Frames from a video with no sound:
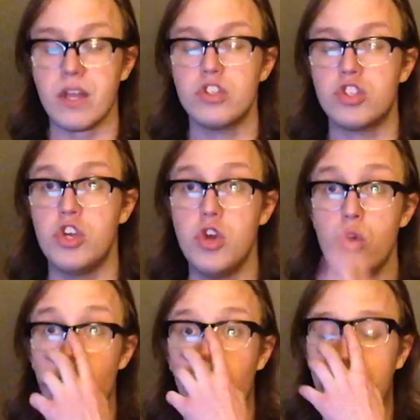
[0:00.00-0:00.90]

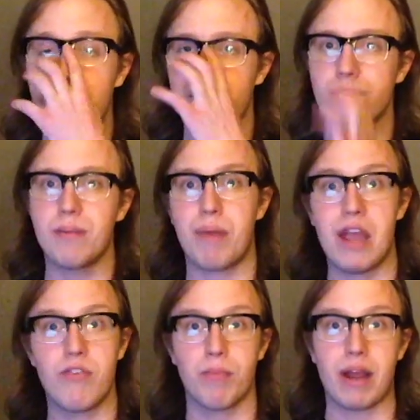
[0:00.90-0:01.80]
to pay
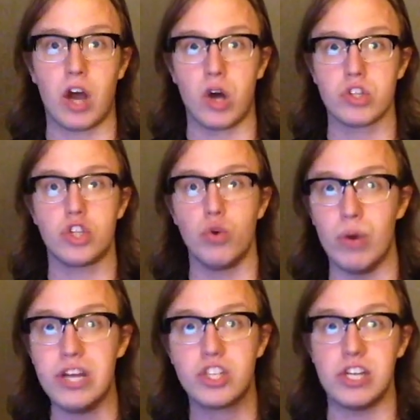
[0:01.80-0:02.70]
for my college
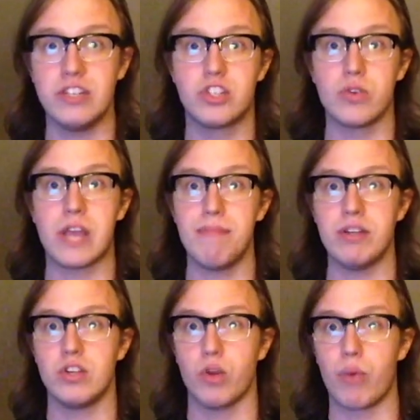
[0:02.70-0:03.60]
tuition to get me
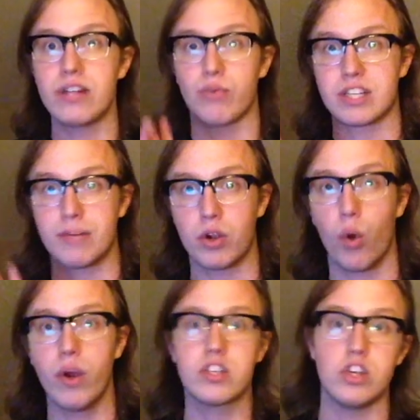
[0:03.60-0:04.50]
to the right direction I'm
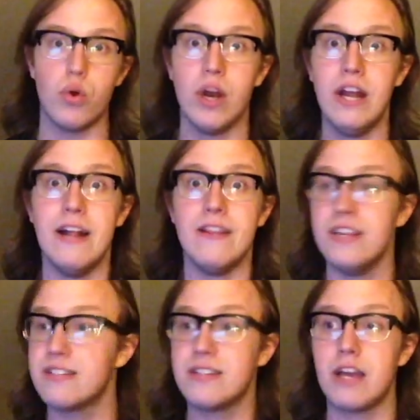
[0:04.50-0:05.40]
going to.
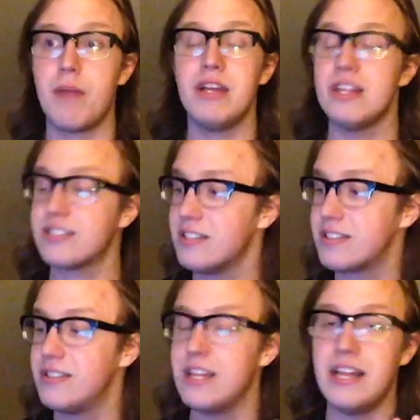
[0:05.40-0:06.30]
This is
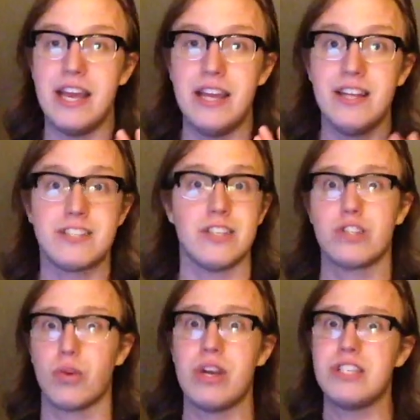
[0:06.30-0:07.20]
the
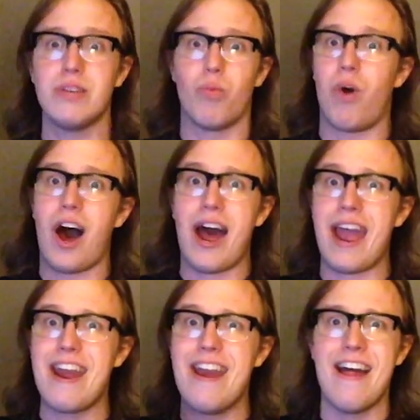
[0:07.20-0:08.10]
reason
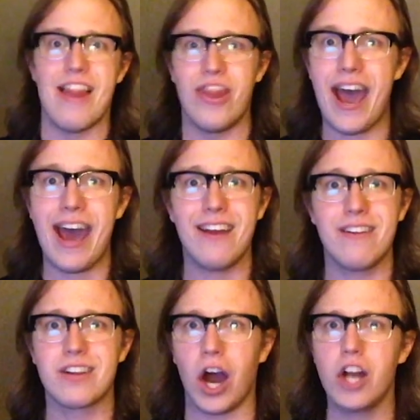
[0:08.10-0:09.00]
why that
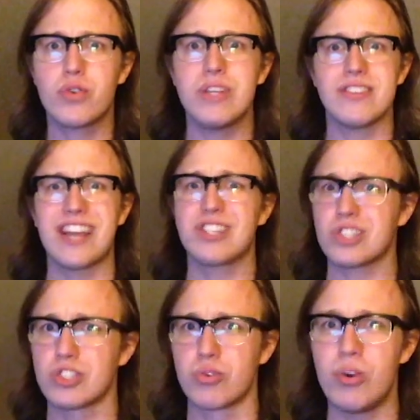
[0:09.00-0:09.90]
countries like
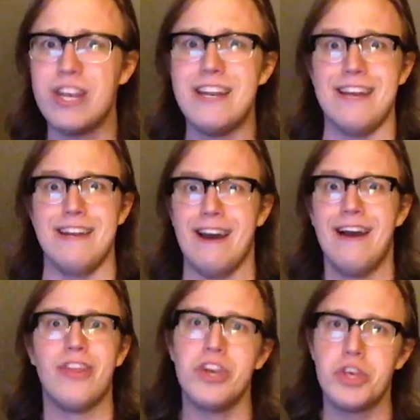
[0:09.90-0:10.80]
Sweden,
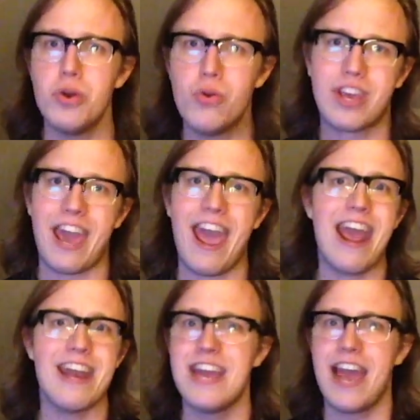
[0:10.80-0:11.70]
the
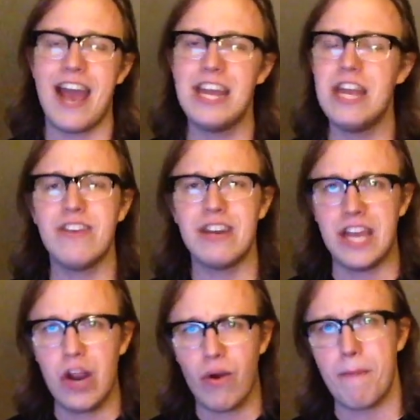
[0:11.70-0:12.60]
UK, and even
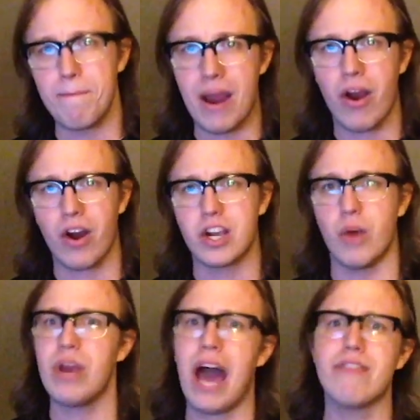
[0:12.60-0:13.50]
here in America,
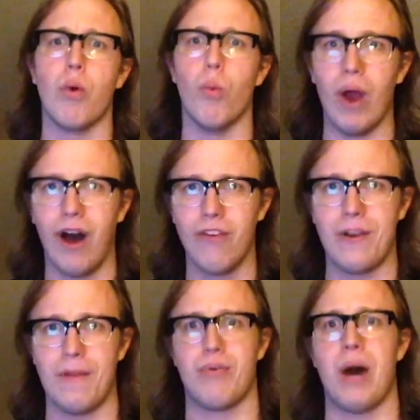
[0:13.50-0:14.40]
we have a welfare
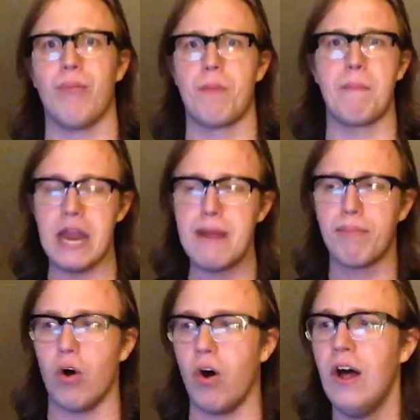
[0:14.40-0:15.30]
problem where
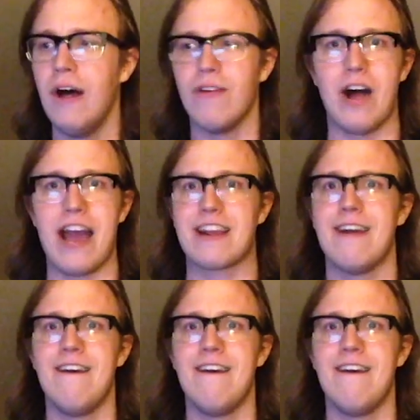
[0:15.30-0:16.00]
people like